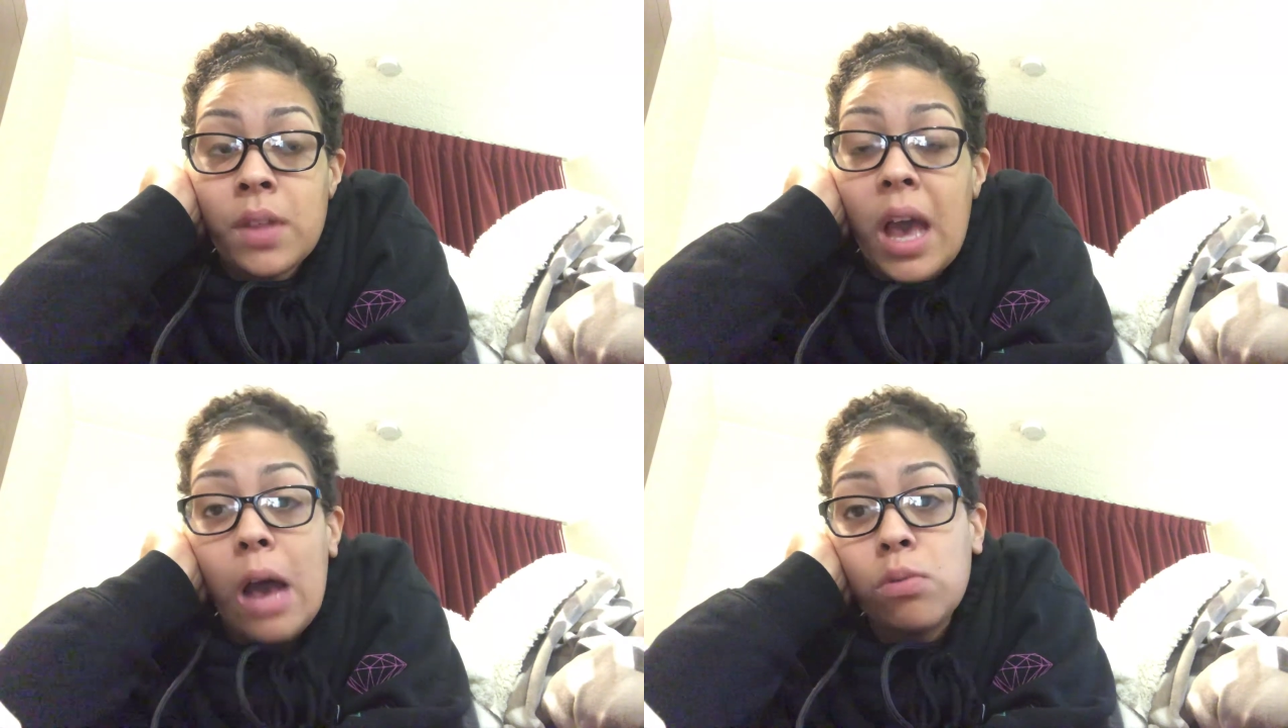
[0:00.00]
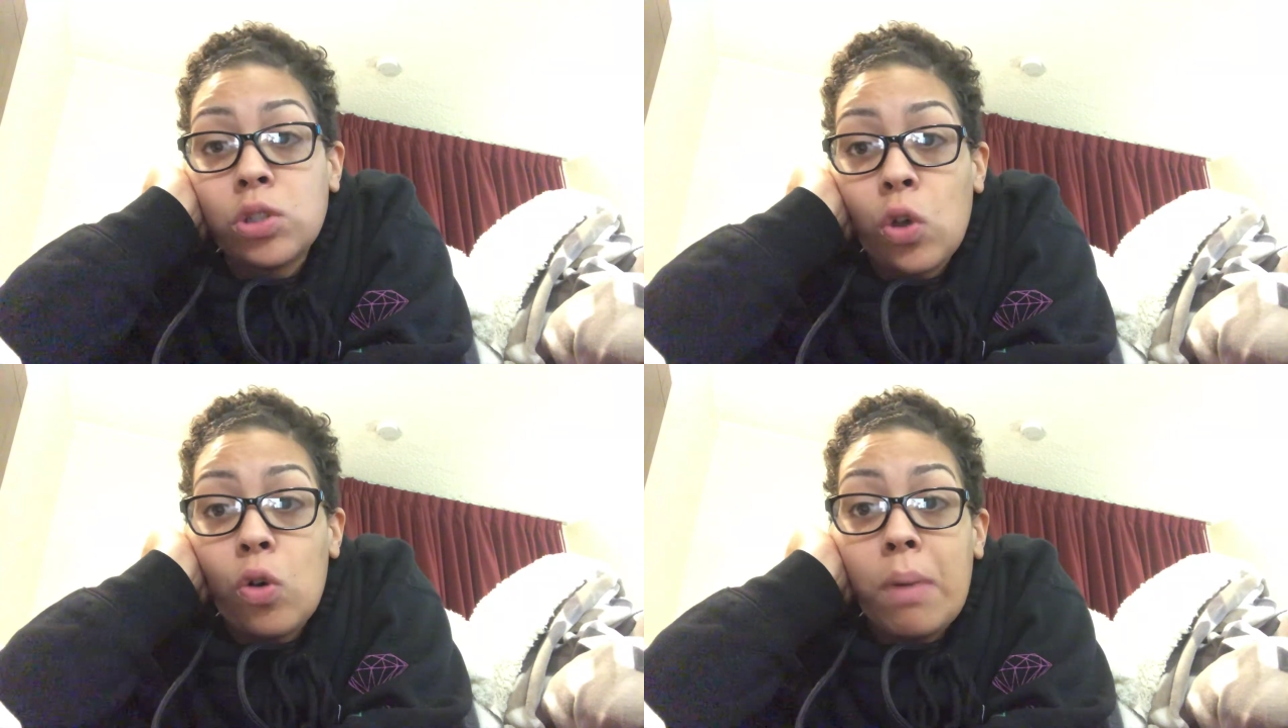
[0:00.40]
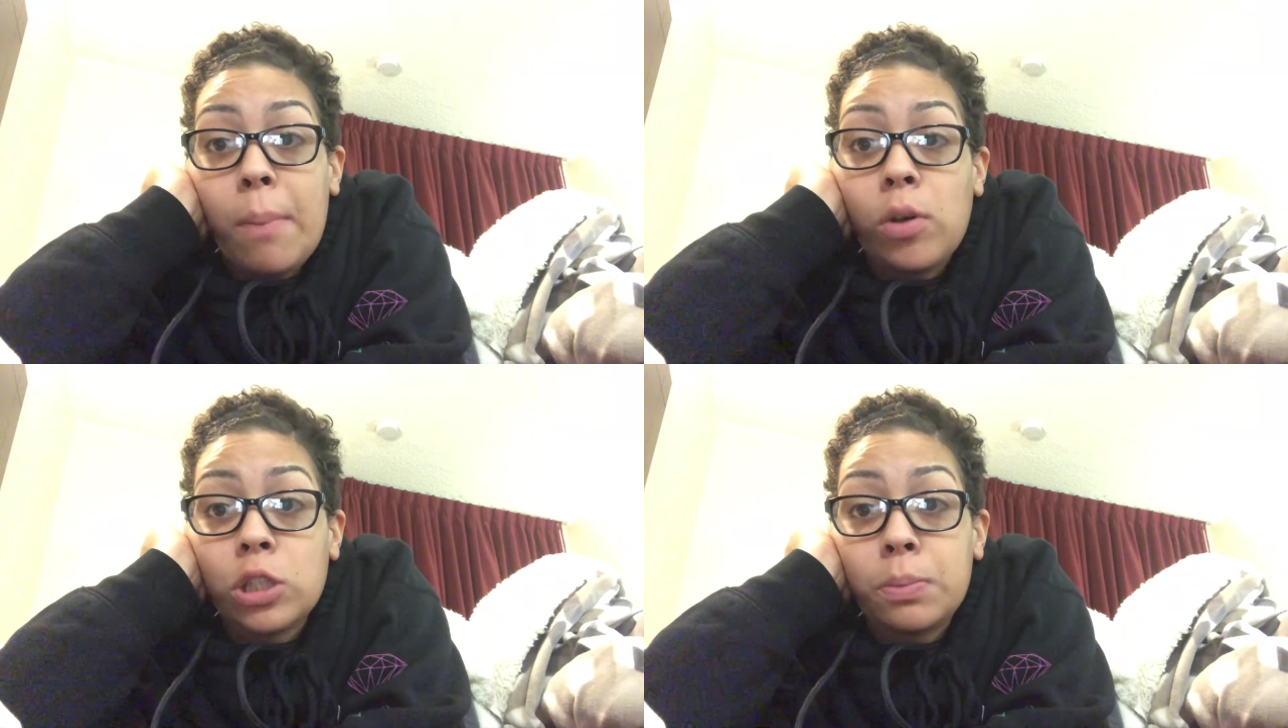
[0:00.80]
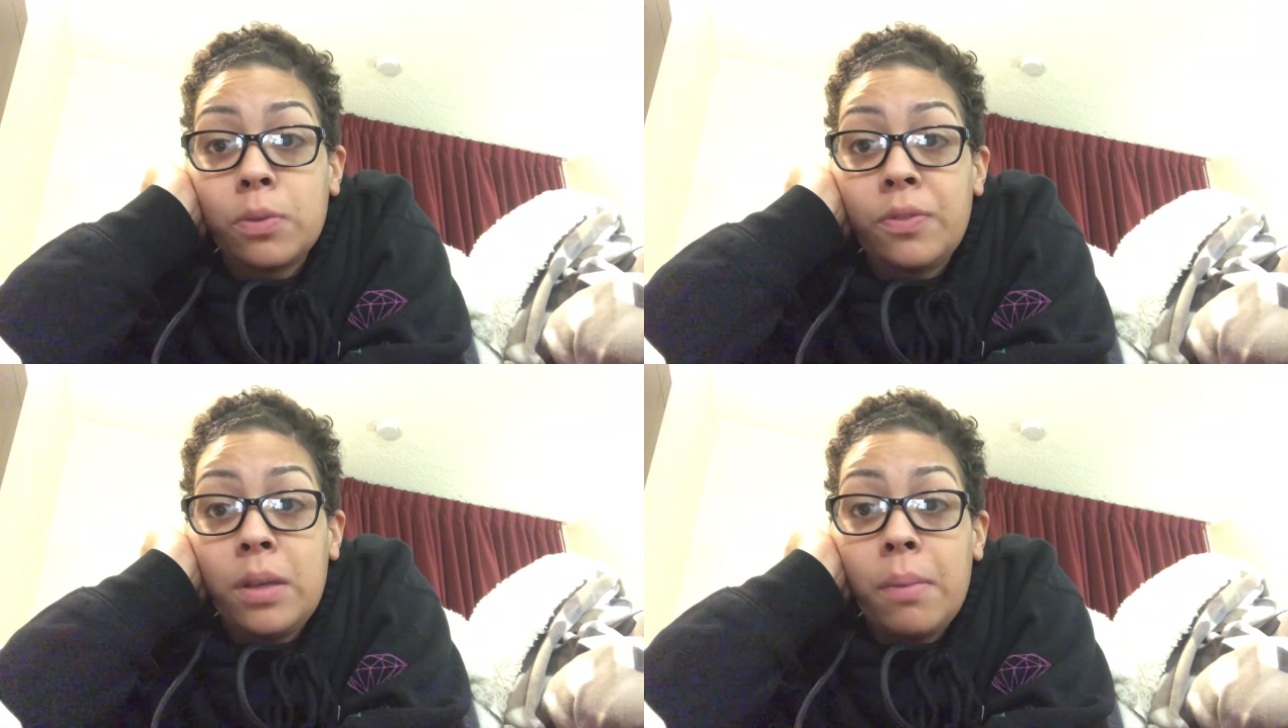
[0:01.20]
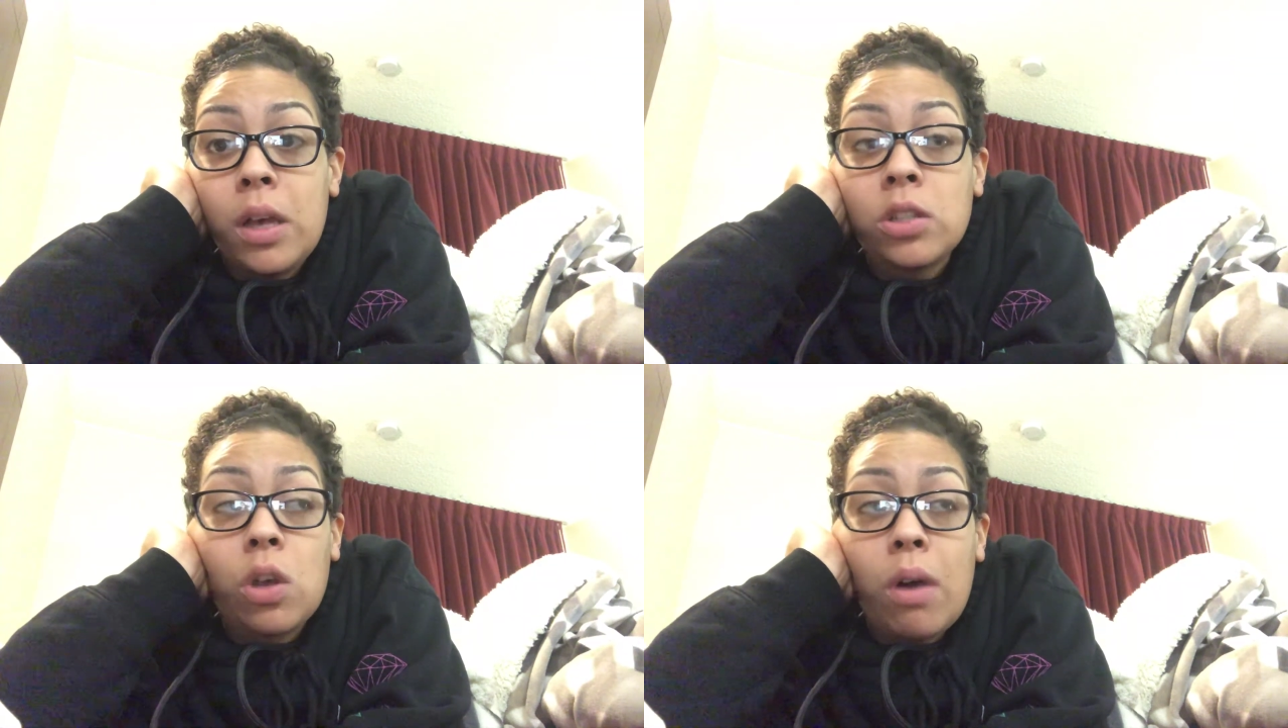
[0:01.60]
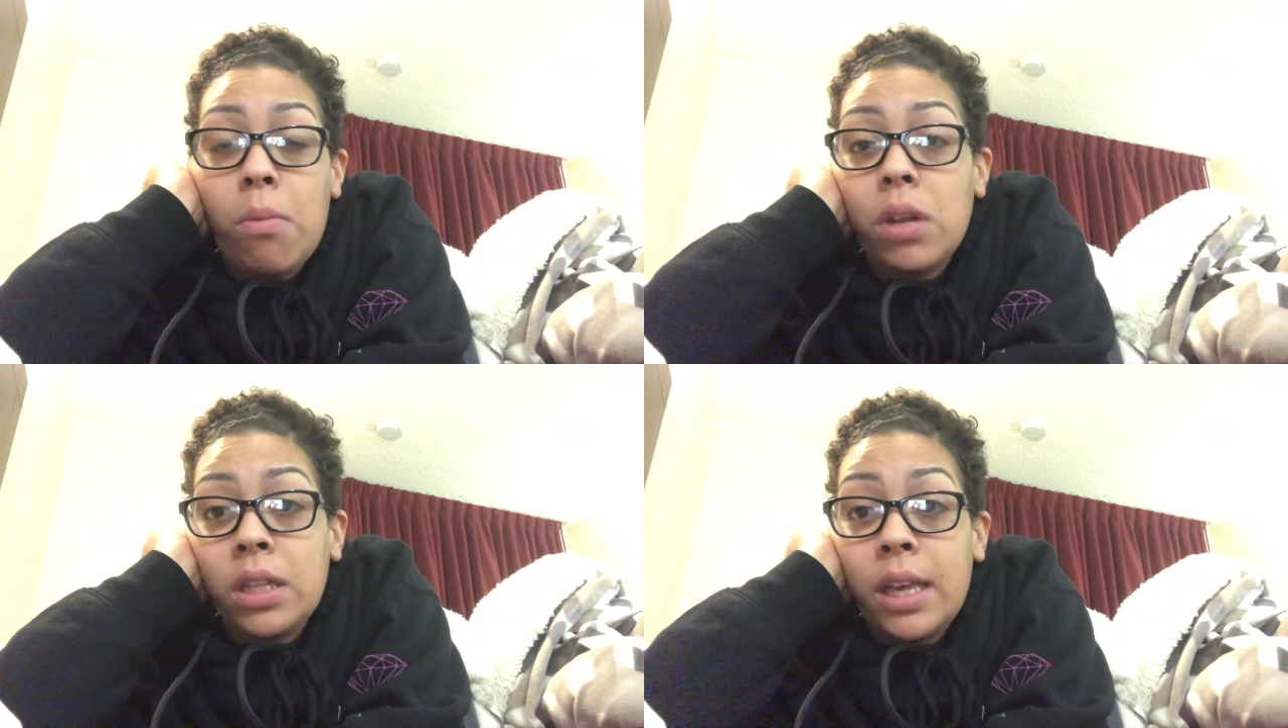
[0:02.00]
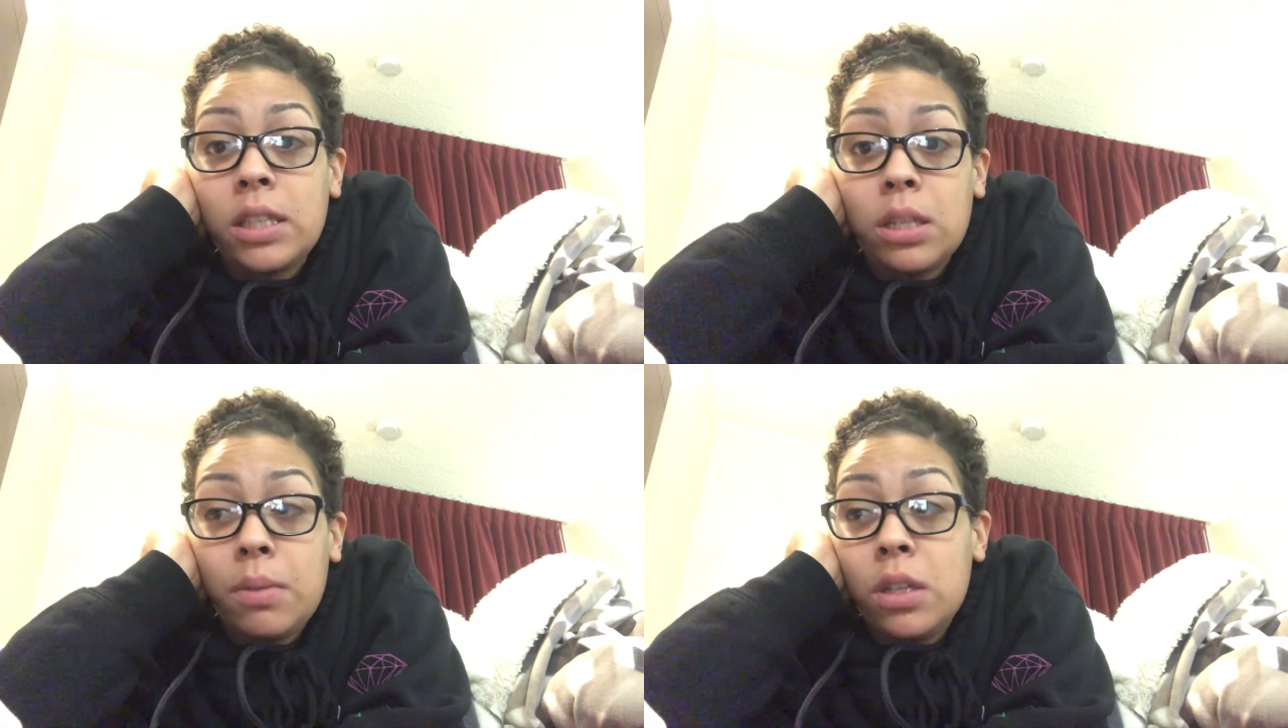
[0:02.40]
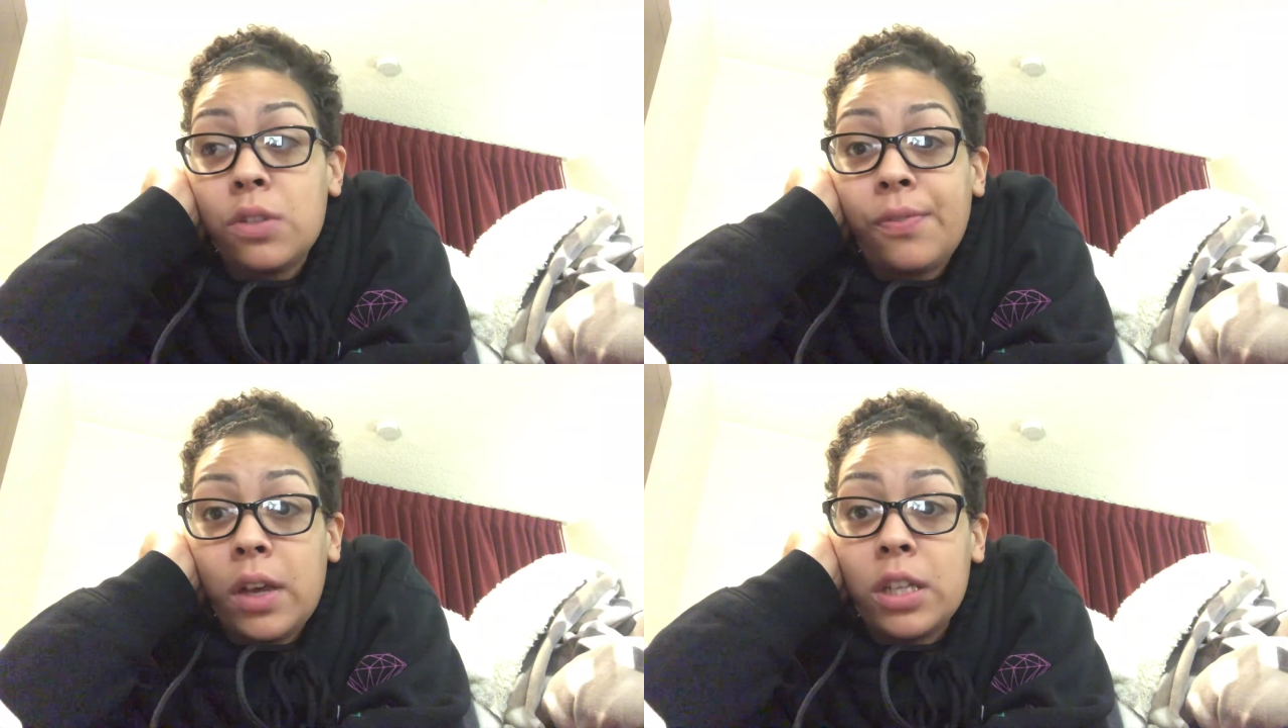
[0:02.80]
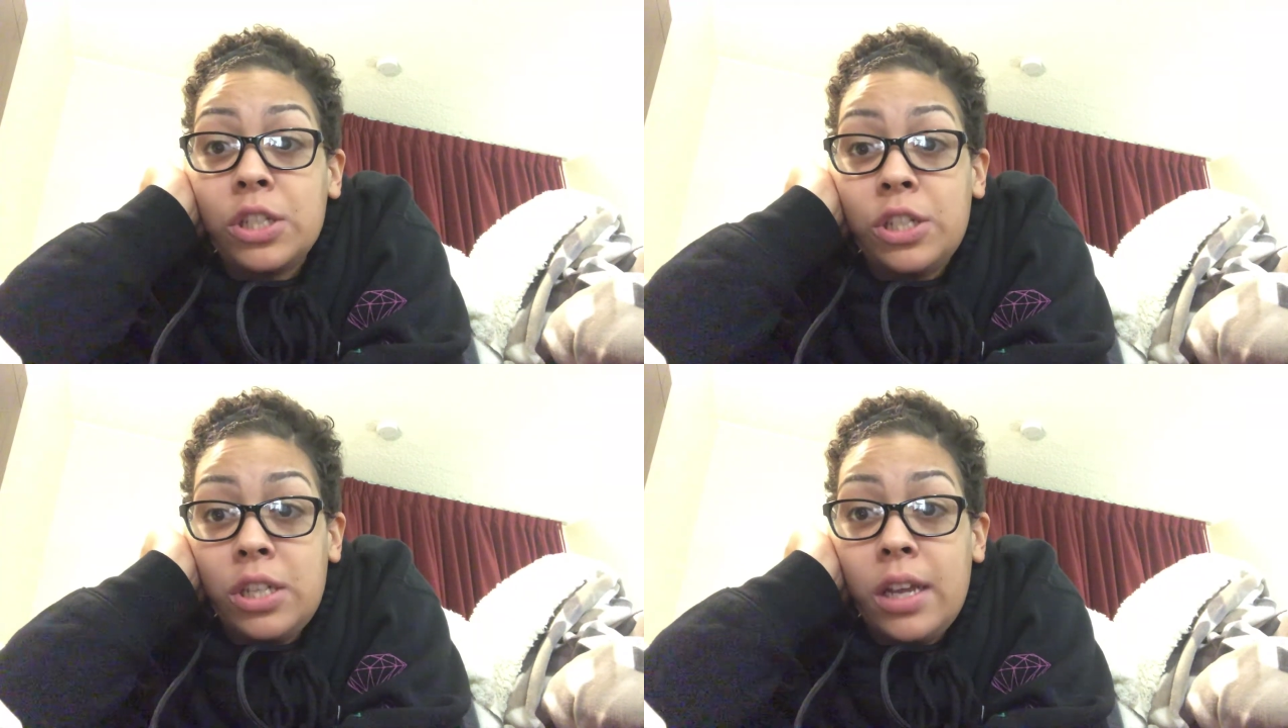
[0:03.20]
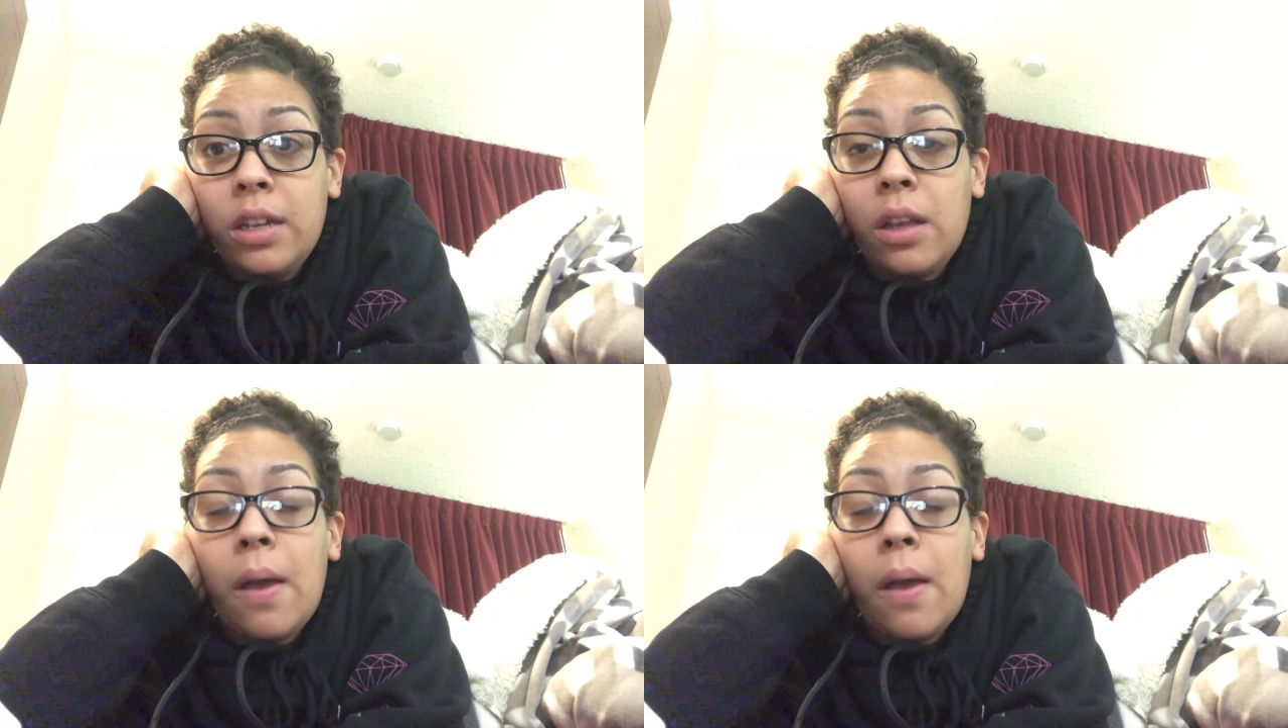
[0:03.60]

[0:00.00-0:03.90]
I was told by multiple females, oh, I would have kicked him in his fucking shit,